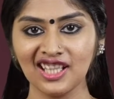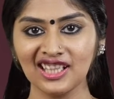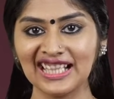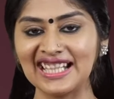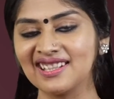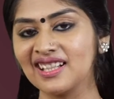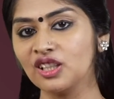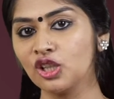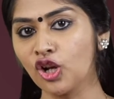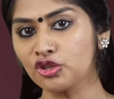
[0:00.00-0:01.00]

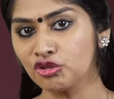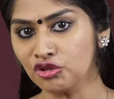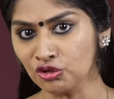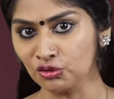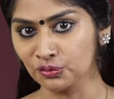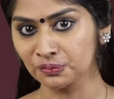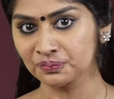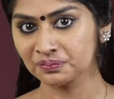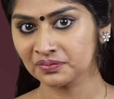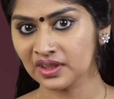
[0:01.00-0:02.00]
Landsteiner law 2.
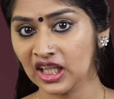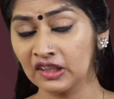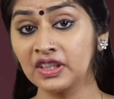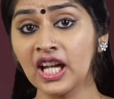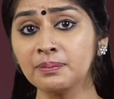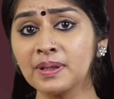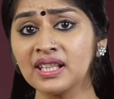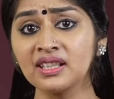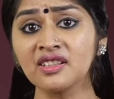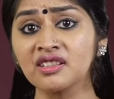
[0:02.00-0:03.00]
If the
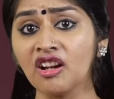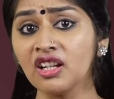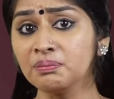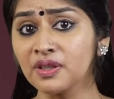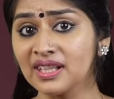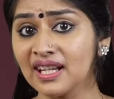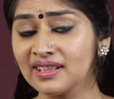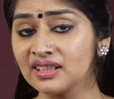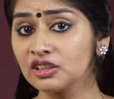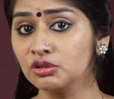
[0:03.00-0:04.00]
RBC does not possess
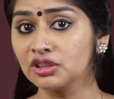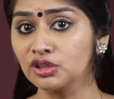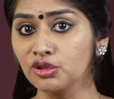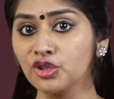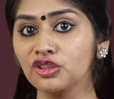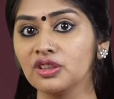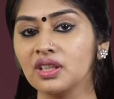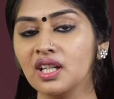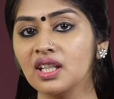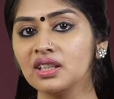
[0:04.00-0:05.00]
an agglutinogen,
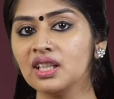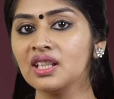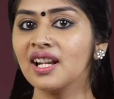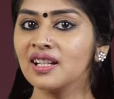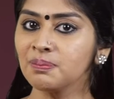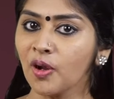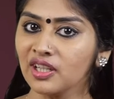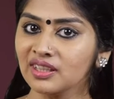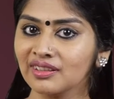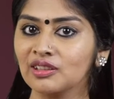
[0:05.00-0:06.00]
the
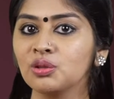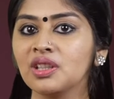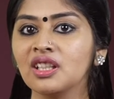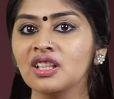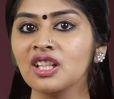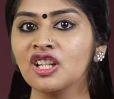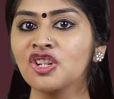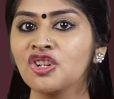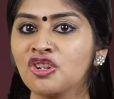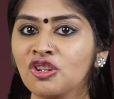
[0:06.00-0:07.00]
corresponding agglutinin
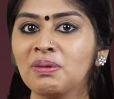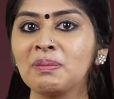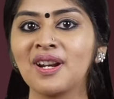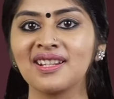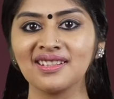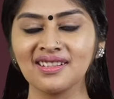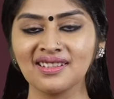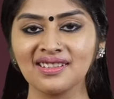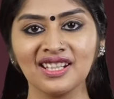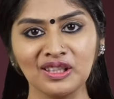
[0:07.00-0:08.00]
should be present
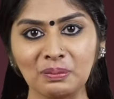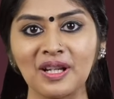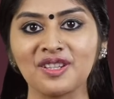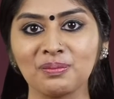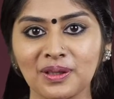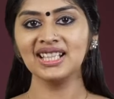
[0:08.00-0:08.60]
in the plasma.